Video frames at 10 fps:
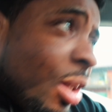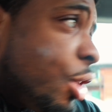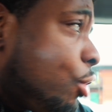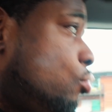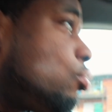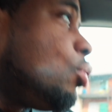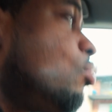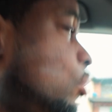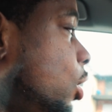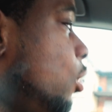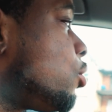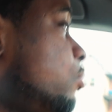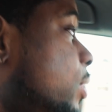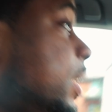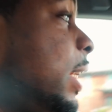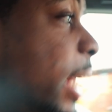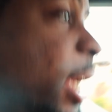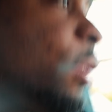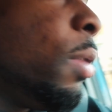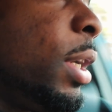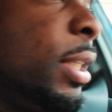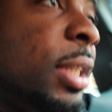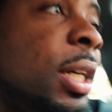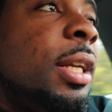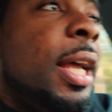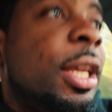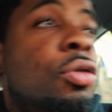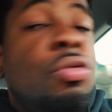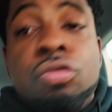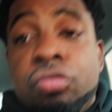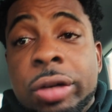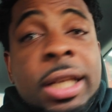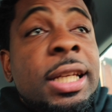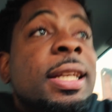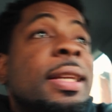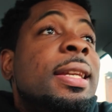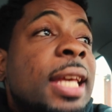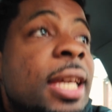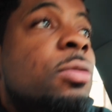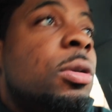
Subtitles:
You need one, son. Like, you really need